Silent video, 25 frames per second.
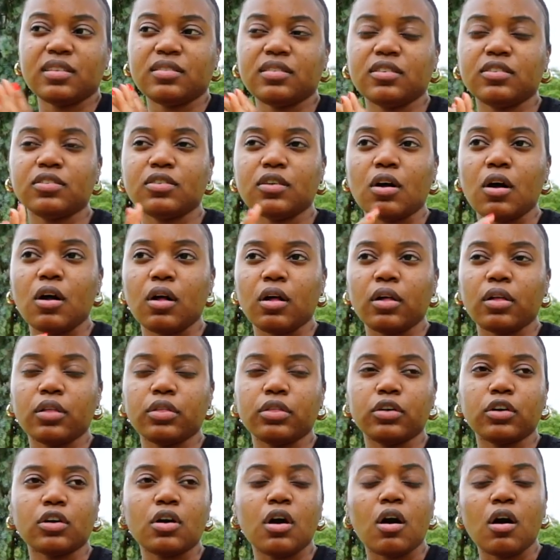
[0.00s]
is all the
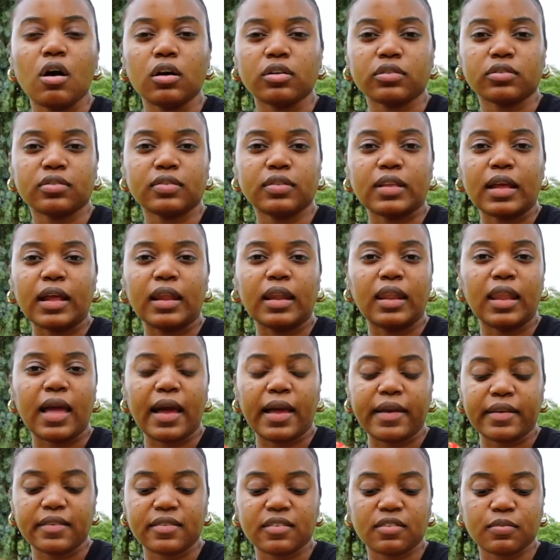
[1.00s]
cost and
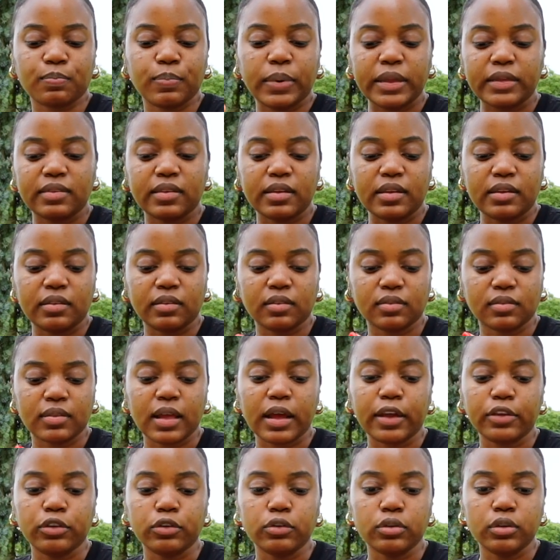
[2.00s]
like splittings
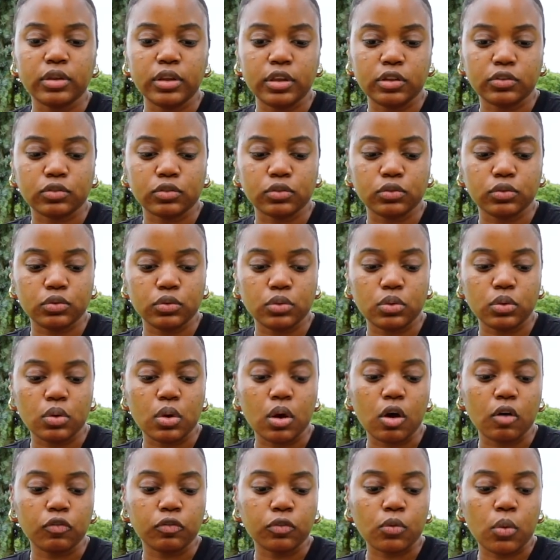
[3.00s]
that you need to do.
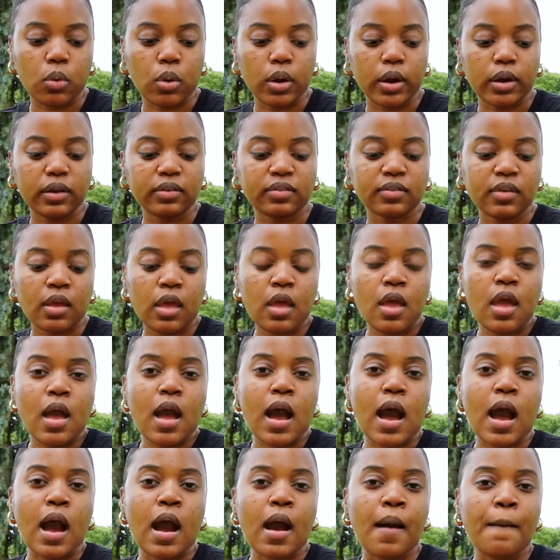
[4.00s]
Of course,
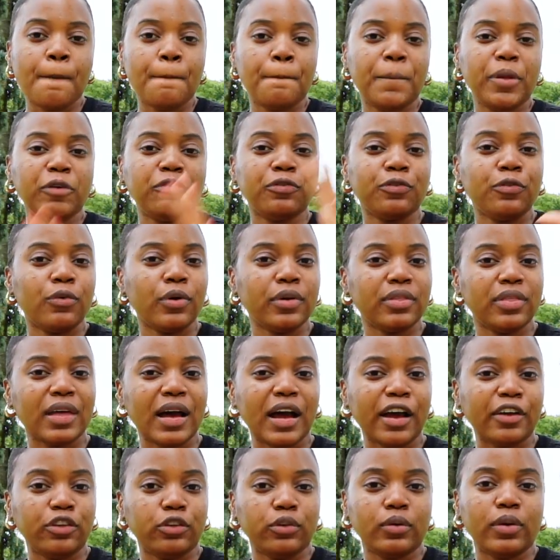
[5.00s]
before
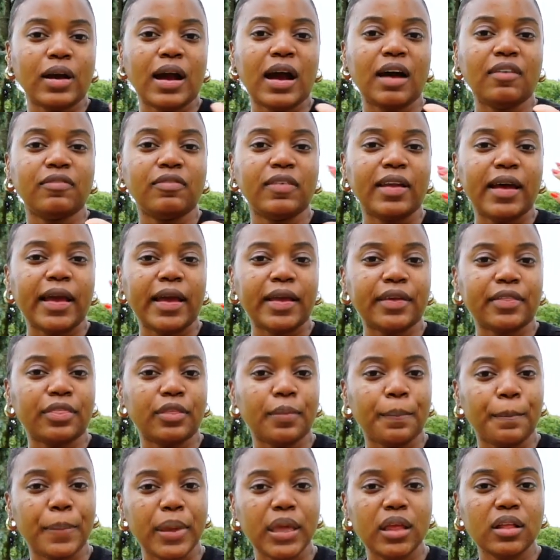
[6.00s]
that you have like the
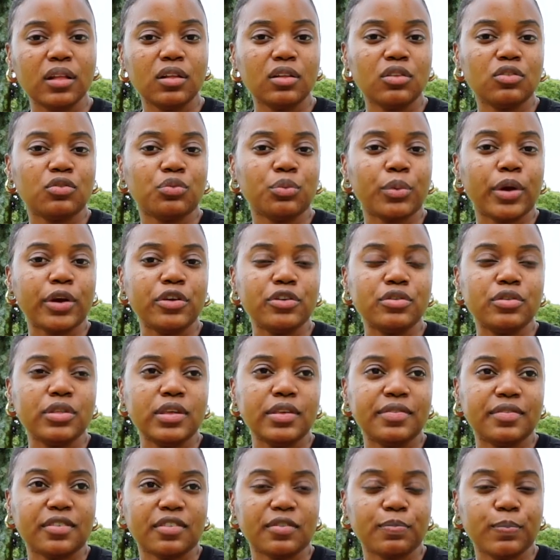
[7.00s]
bills where you need
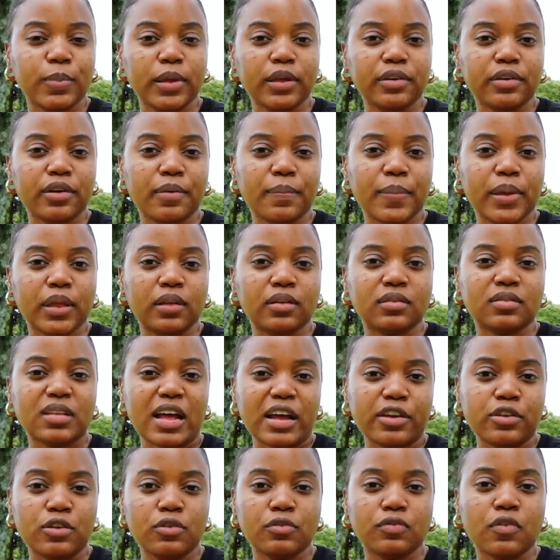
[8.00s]
to split your bills,
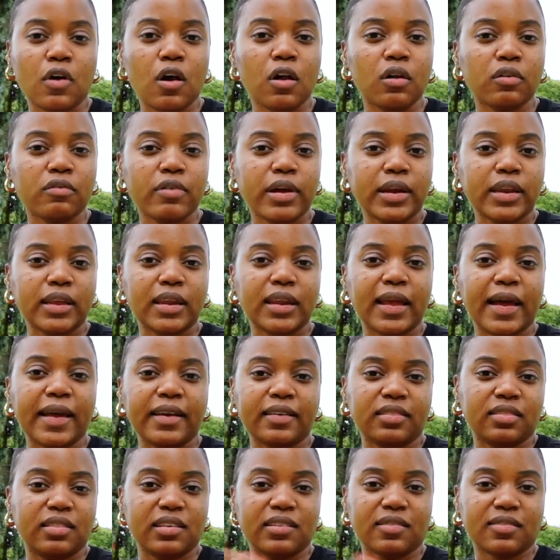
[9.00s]
and you've already
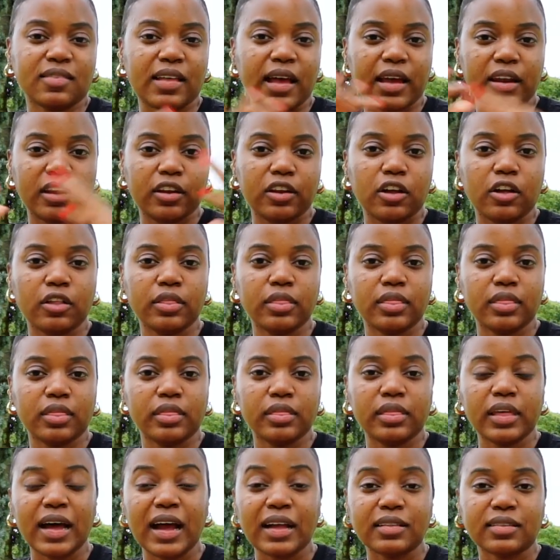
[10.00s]
like decided on
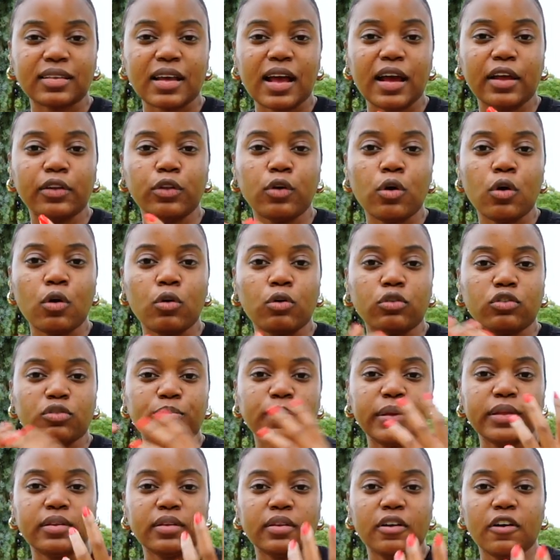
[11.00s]
that and the whole
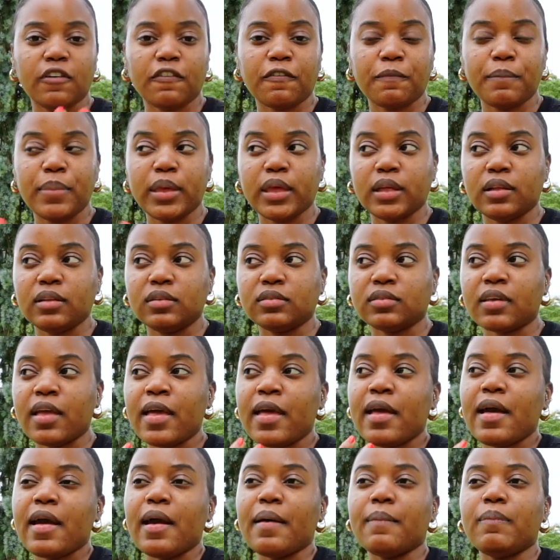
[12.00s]
splitting of bills,
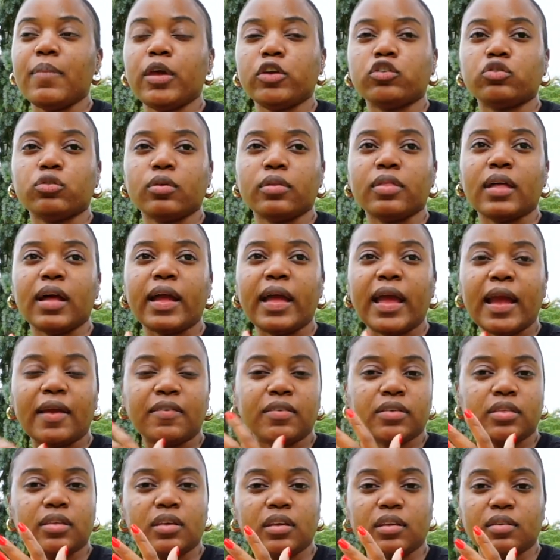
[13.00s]
and make sure that
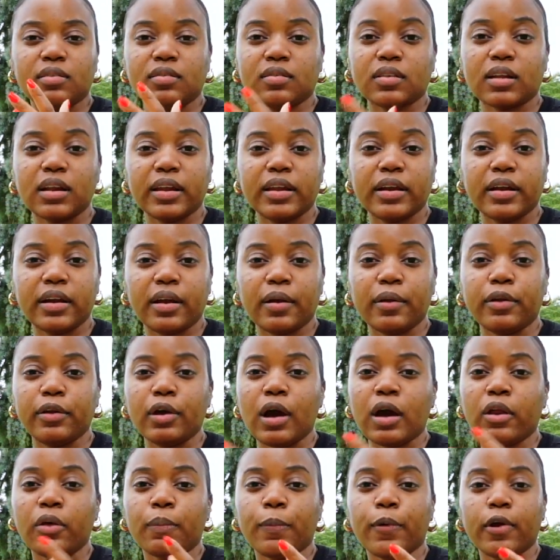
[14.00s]
everything is clear. The
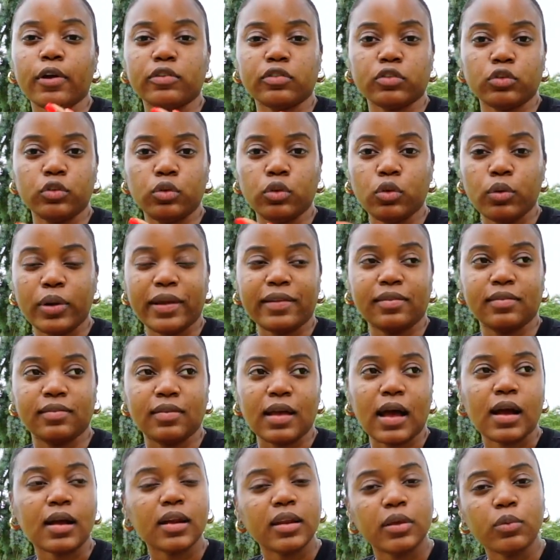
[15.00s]
other person know
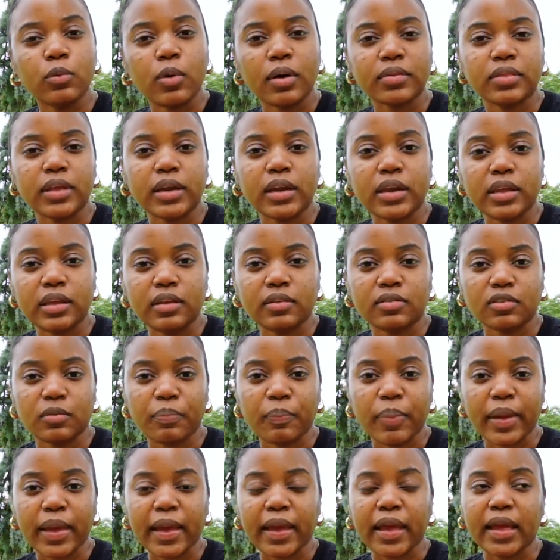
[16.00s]
exactly what they need to
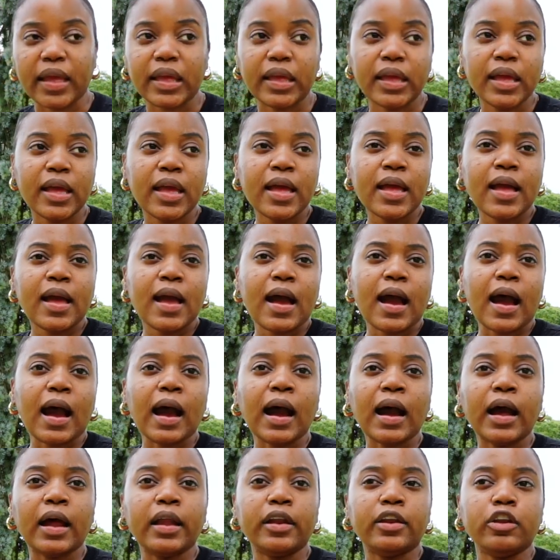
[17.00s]
pay,
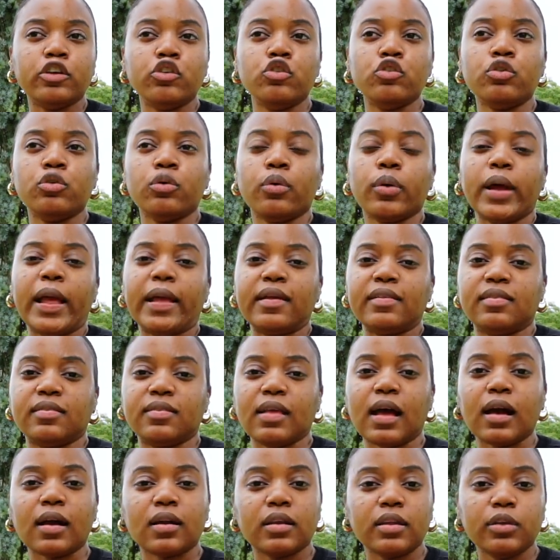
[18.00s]
and you know
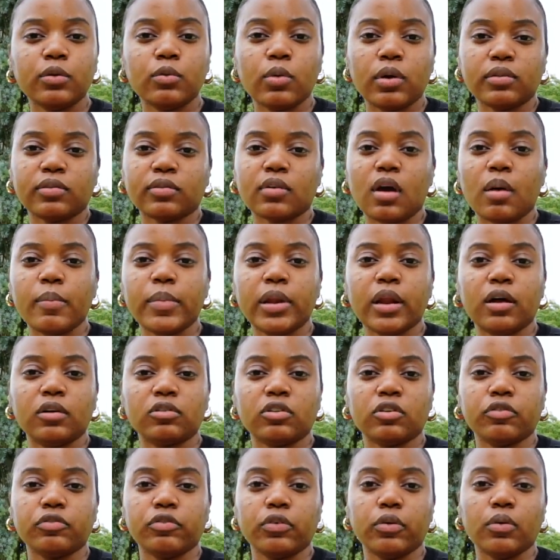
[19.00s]
exactly what's coming out
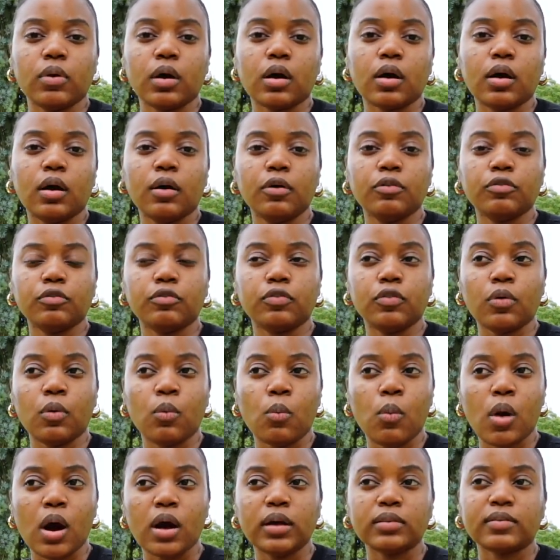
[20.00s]
of your account for
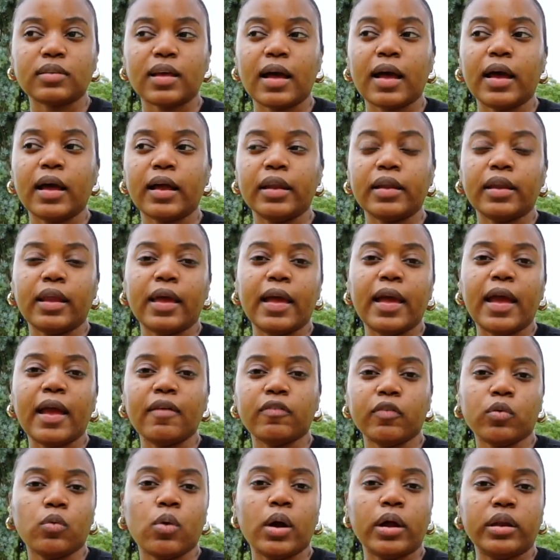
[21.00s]
what, and
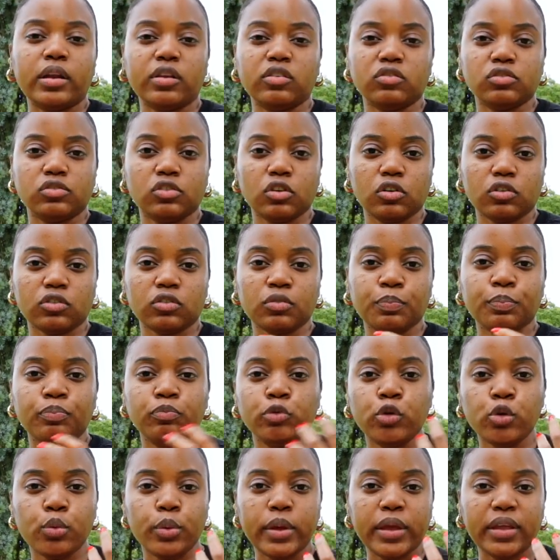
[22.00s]
everyone is just
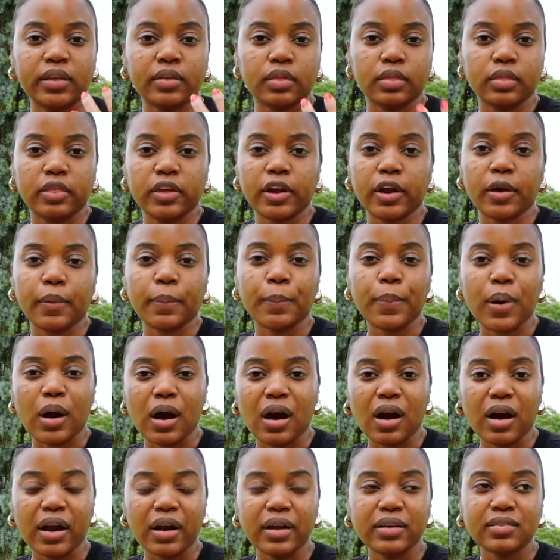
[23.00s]
doing their
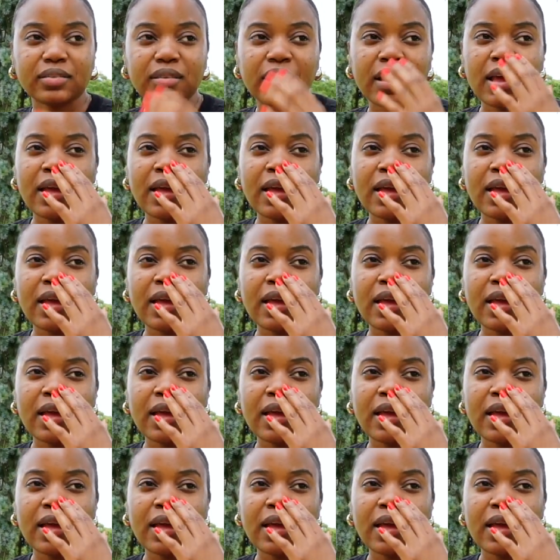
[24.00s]
part.